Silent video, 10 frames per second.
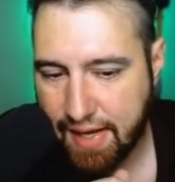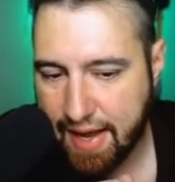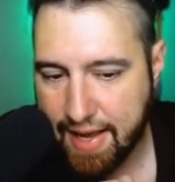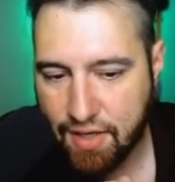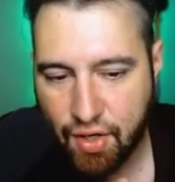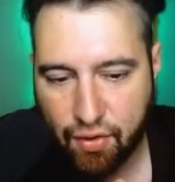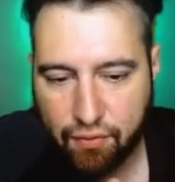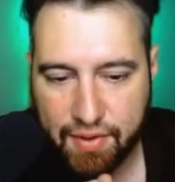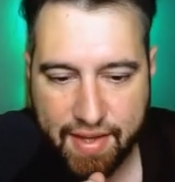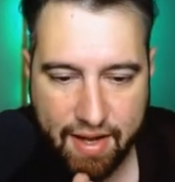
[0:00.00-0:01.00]
I know
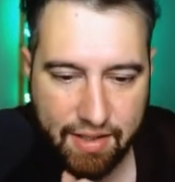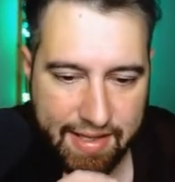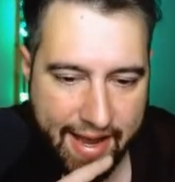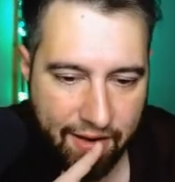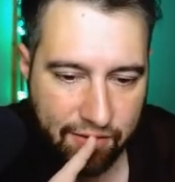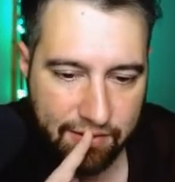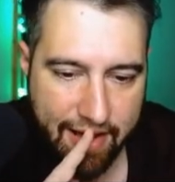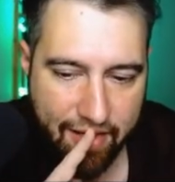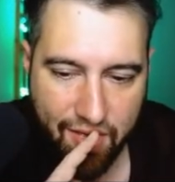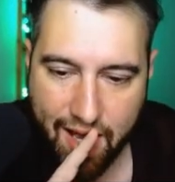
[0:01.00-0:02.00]
without a doubt
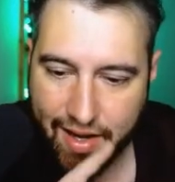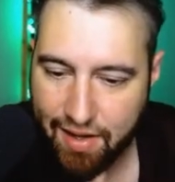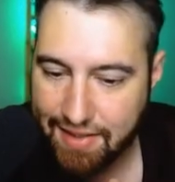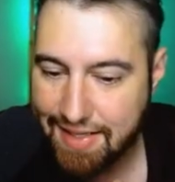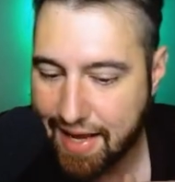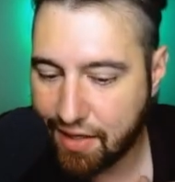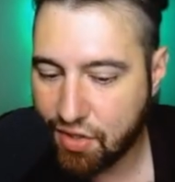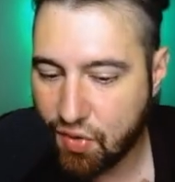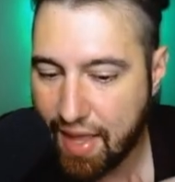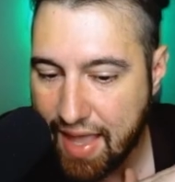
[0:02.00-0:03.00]
that Lock-On is not going to do